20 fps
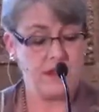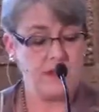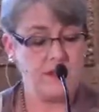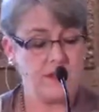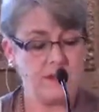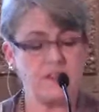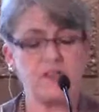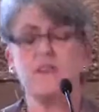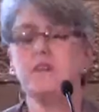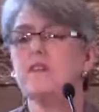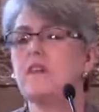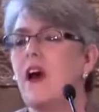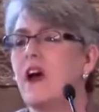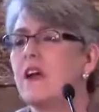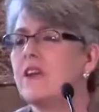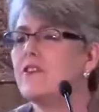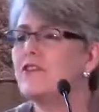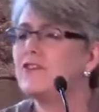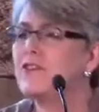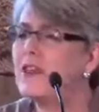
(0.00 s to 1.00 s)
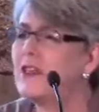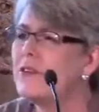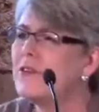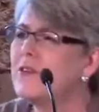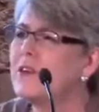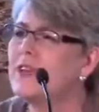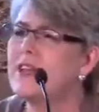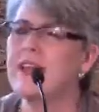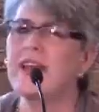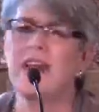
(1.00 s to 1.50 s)
This is not
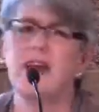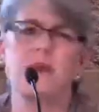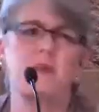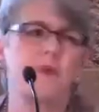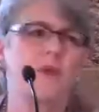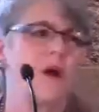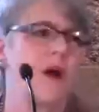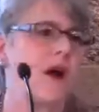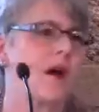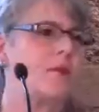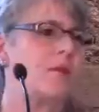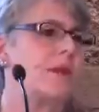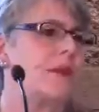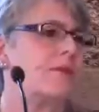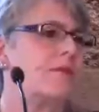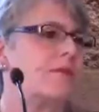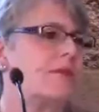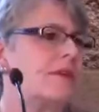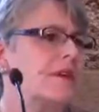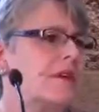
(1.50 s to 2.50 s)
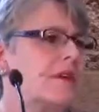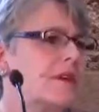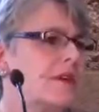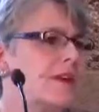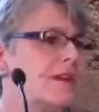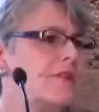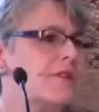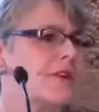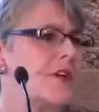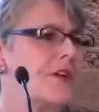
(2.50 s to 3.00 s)
generally a problem
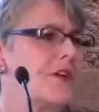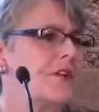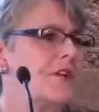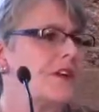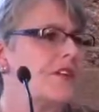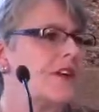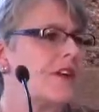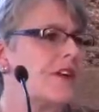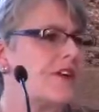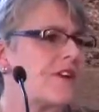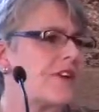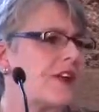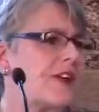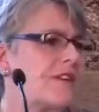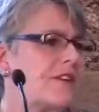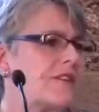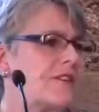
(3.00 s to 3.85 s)
for Unitarian